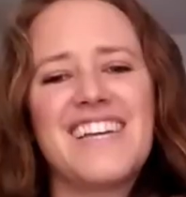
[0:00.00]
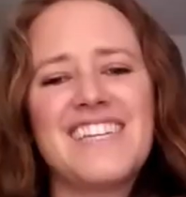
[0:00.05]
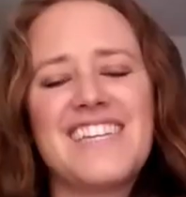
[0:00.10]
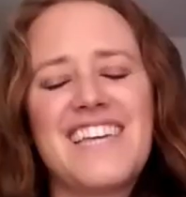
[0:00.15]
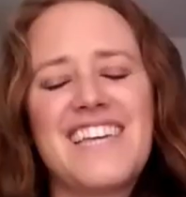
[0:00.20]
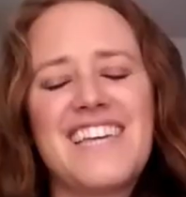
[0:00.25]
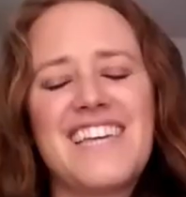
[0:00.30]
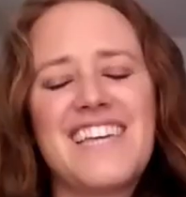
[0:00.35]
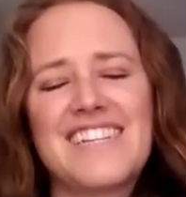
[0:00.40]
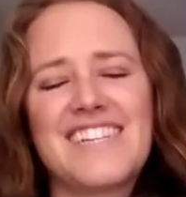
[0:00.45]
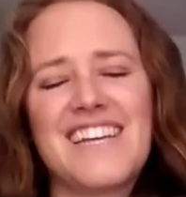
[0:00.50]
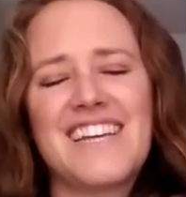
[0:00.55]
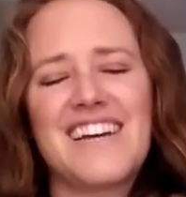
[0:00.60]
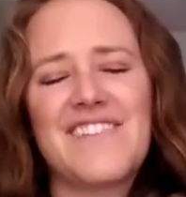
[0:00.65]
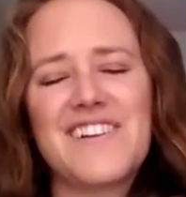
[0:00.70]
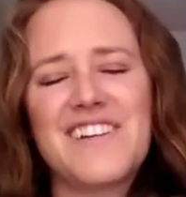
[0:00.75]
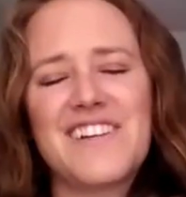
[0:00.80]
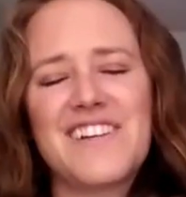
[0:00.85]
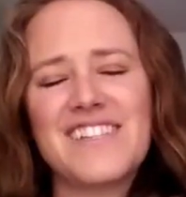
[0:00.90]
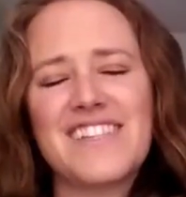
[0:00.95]
yeah,
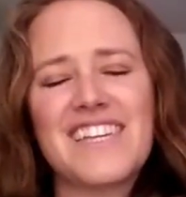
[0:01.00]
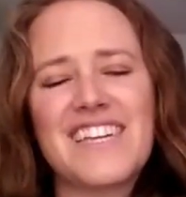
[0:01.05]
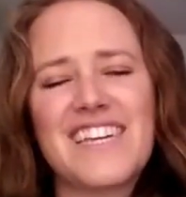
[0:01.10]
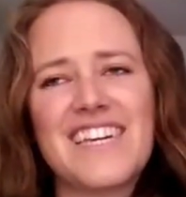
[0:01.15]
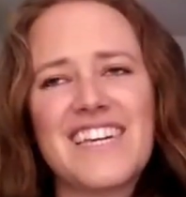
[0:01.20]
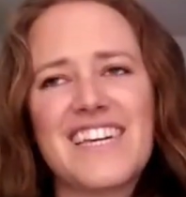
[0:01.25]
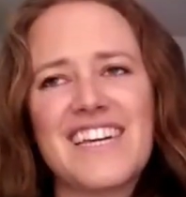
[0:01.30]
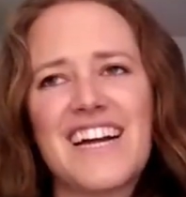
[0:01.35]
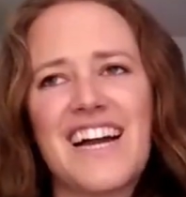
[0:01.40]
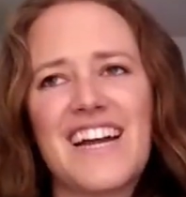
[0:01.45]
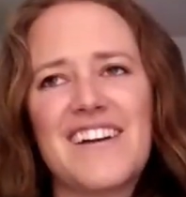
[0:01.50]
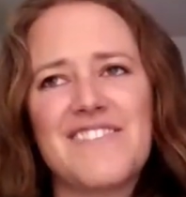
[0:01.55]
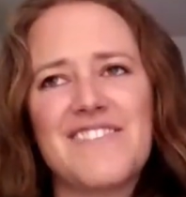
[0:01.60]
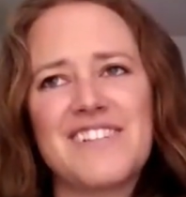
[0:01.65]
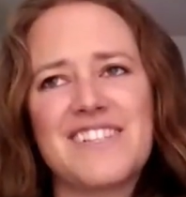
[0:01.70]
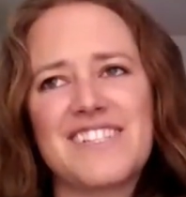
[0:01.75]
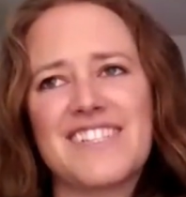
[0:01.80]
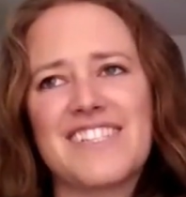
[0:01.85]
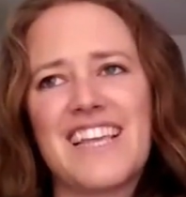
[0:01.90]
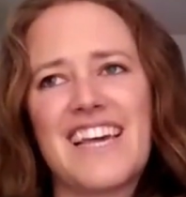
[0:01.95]
definitely I would
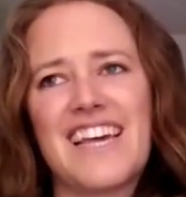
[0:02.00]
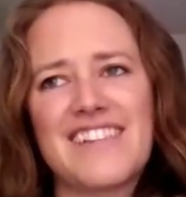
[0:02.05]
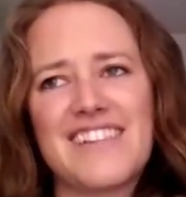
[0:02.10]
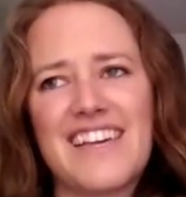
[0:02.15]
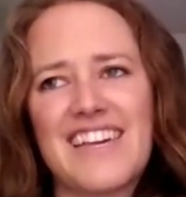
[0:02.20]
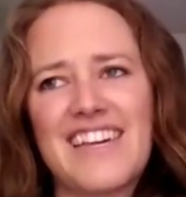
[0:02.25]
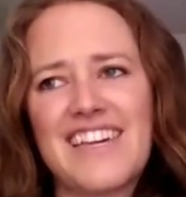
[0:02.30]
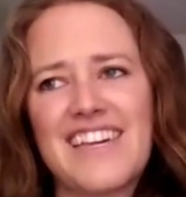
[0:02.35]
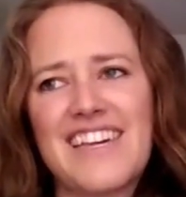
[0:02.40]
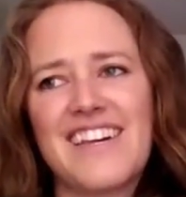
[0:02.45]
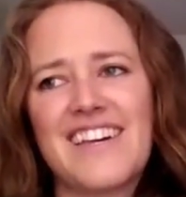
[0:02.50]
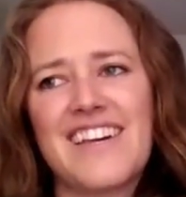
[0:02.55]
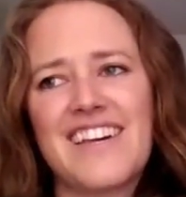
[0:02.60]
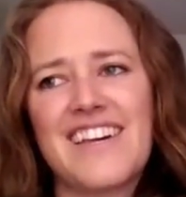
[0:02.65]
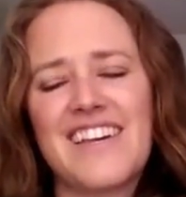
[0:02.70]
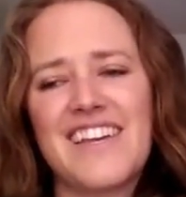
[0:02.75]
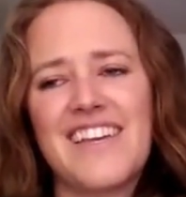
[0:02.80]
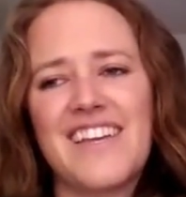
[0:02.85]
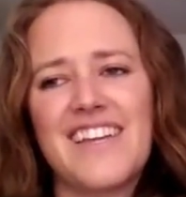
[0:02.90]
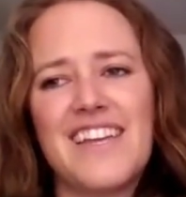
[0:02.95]
just say like
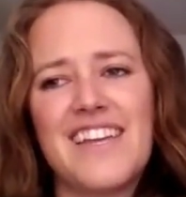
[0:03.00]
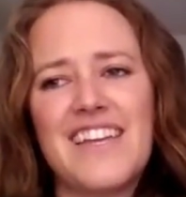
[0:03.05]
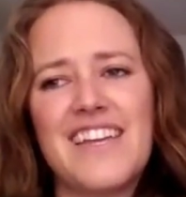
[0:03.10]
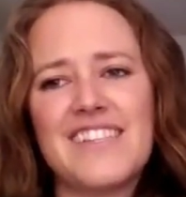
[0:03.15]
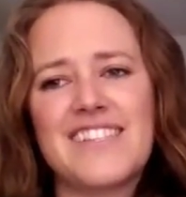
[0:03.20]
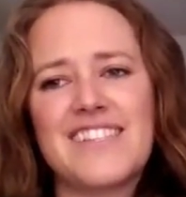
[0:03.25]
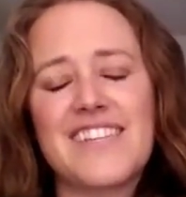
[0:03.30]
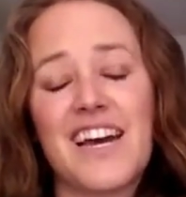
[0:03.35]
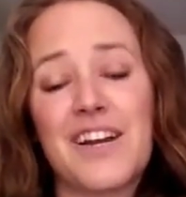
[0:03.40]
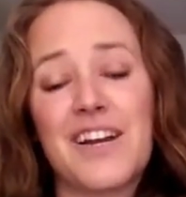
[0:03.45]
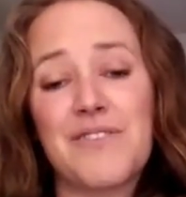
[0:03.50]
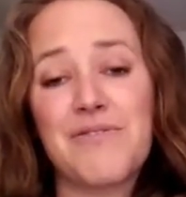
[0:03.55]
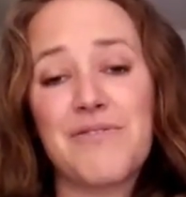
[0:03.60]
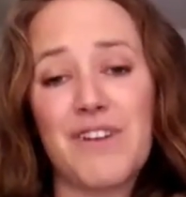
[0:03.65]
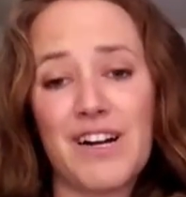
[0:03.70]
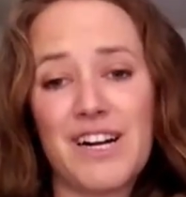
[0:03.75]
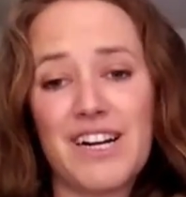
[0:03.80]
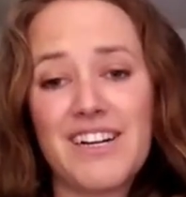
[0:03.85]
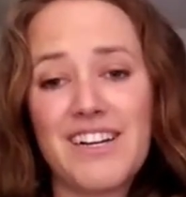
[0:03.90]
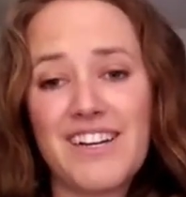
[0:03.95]
it's gonna
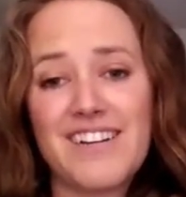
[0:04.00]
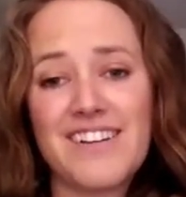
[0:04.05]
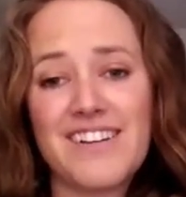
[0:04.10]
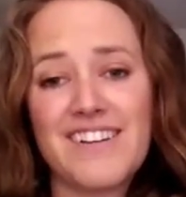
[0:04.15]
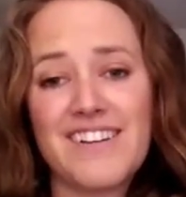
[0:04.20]
work,